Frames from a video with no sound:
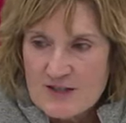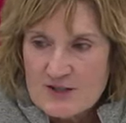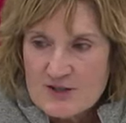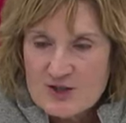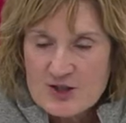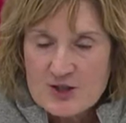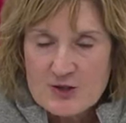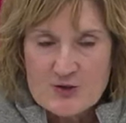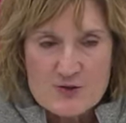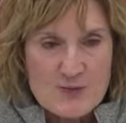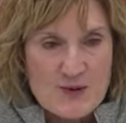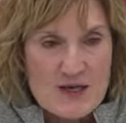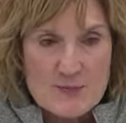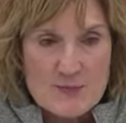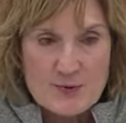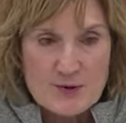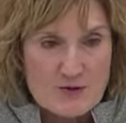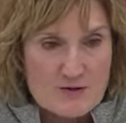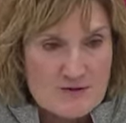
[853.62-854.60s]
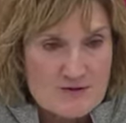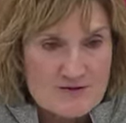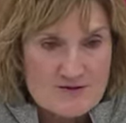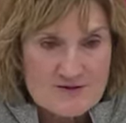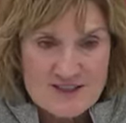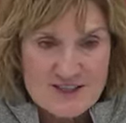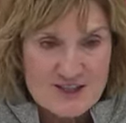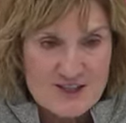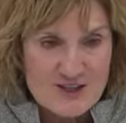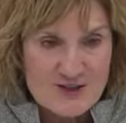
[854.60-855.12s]
choose people,
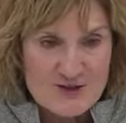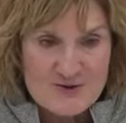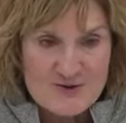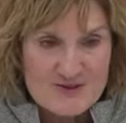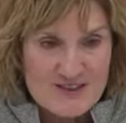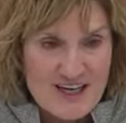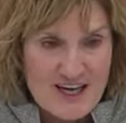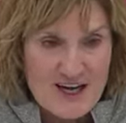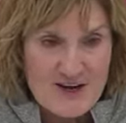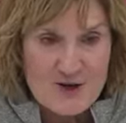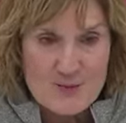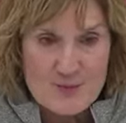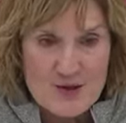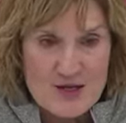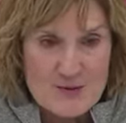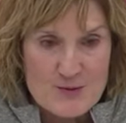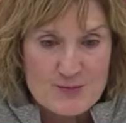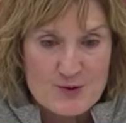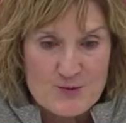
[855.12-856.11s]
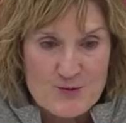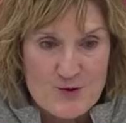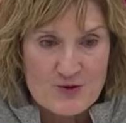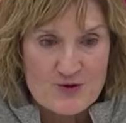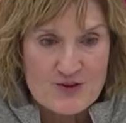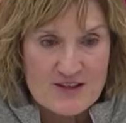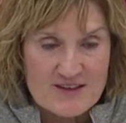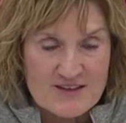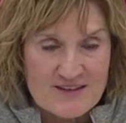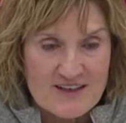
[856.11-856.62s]
you know, count on people more
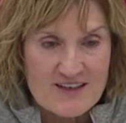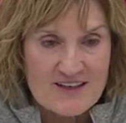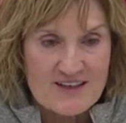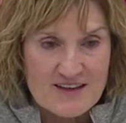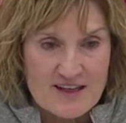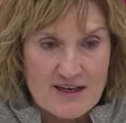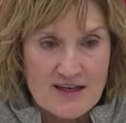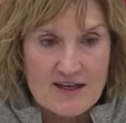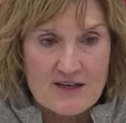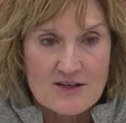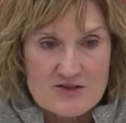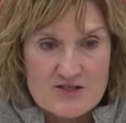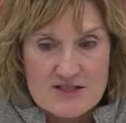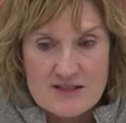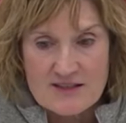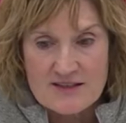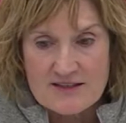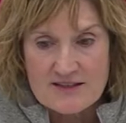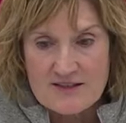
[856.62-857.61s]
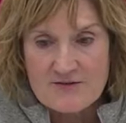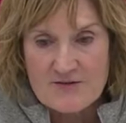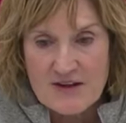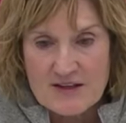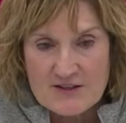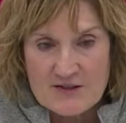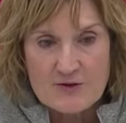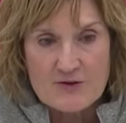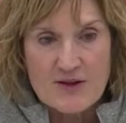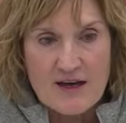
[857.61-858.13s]
than anything else. And if
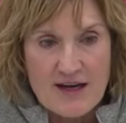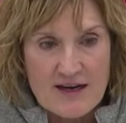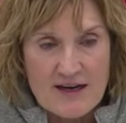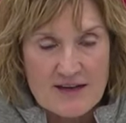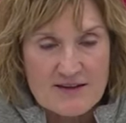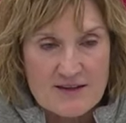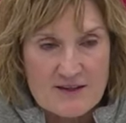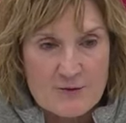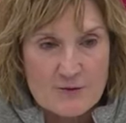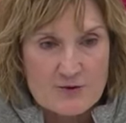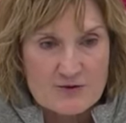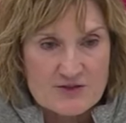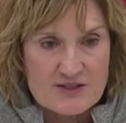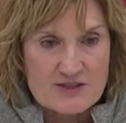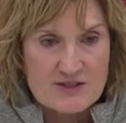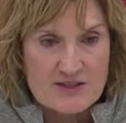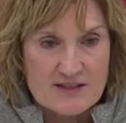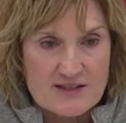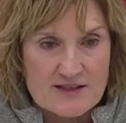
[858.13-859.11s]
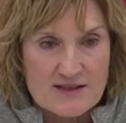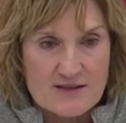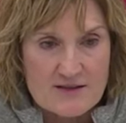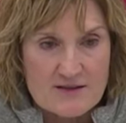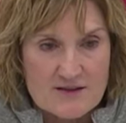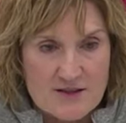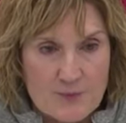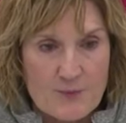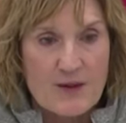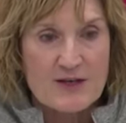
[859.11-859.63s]
they do that, I think we'll still get the,
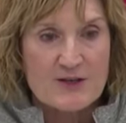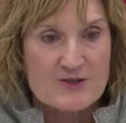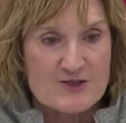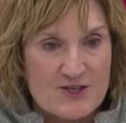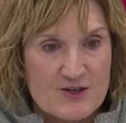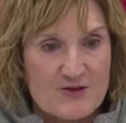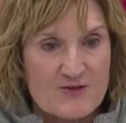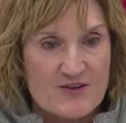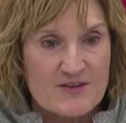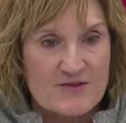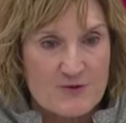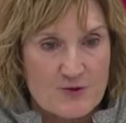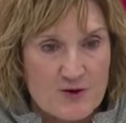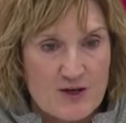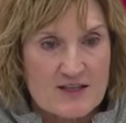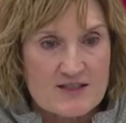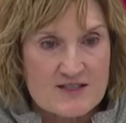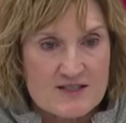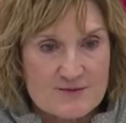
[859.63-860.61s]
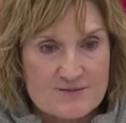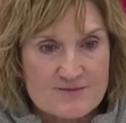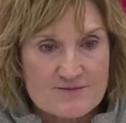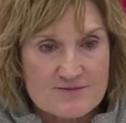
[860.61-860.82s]
the players that are fit for us.